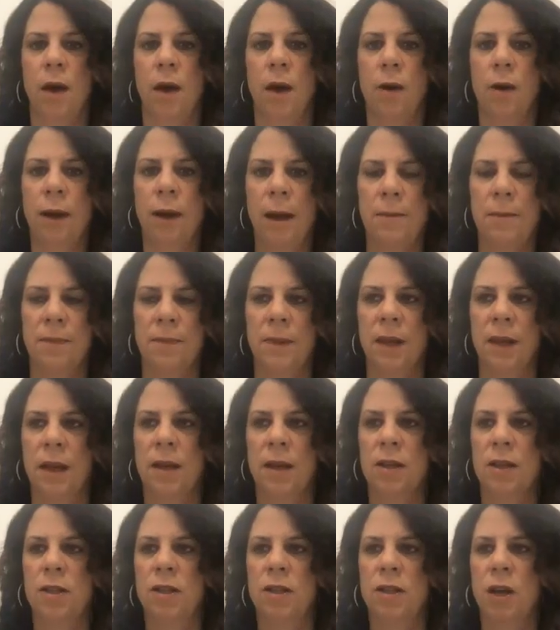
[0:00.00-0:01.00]
Okay,
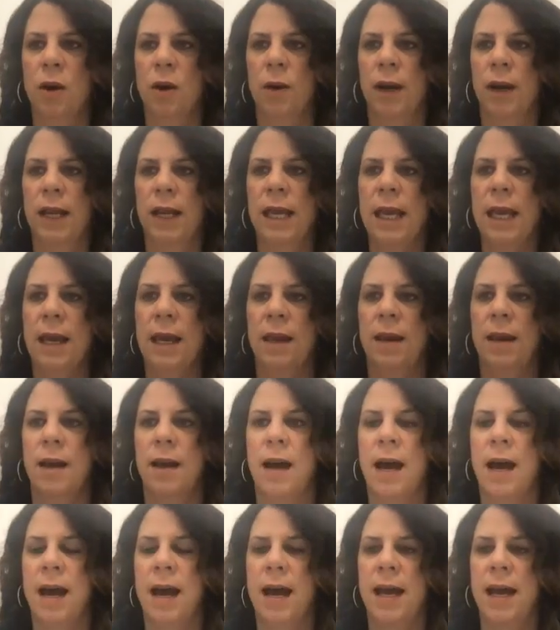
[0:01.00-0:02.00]
so again,
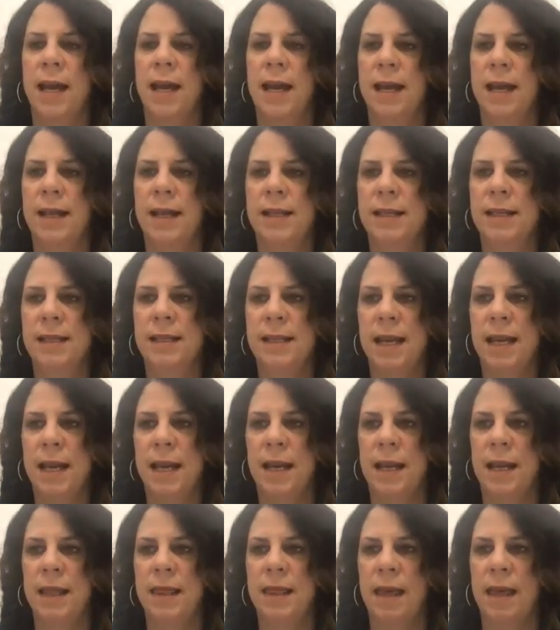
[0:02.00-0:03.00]
I had
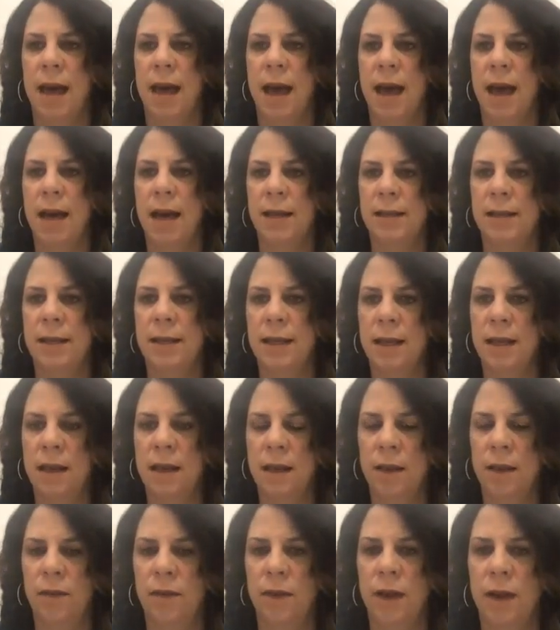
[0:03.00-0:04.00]
stated that
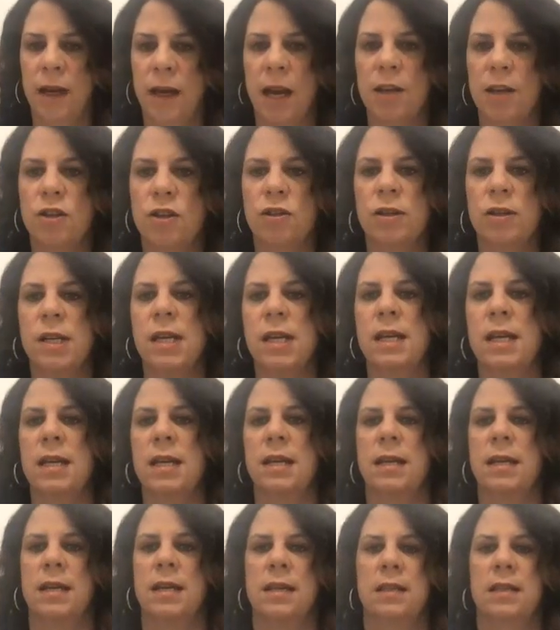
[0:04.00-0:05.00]
if a country
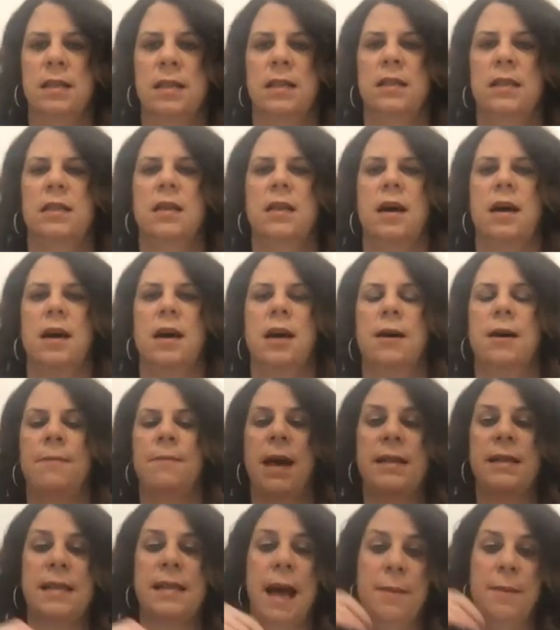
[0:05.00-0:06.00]
has
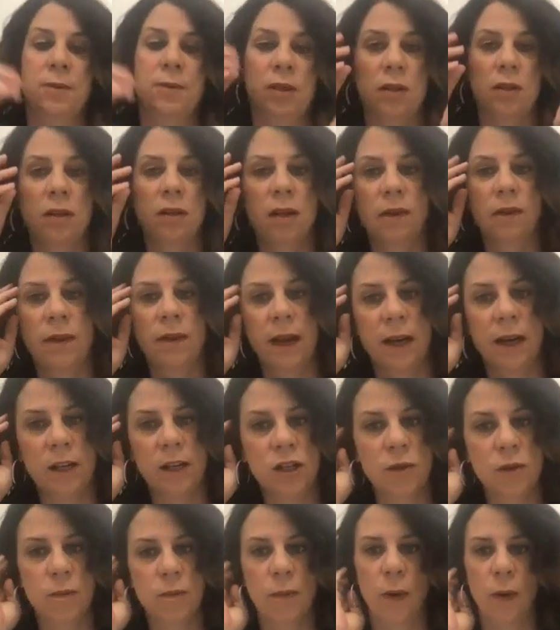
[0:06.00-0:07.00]
absolute
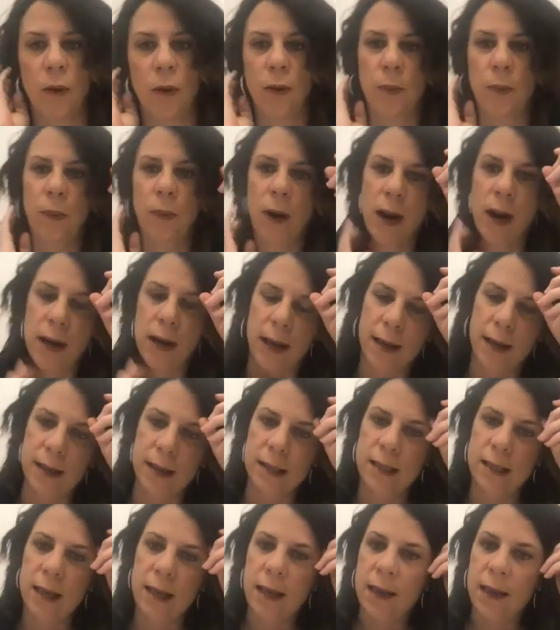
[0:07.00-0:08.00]
advantage in both
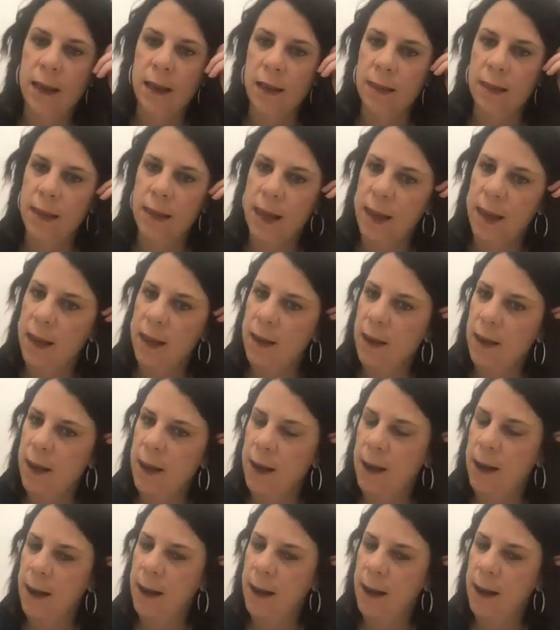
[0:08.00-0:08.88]
products, then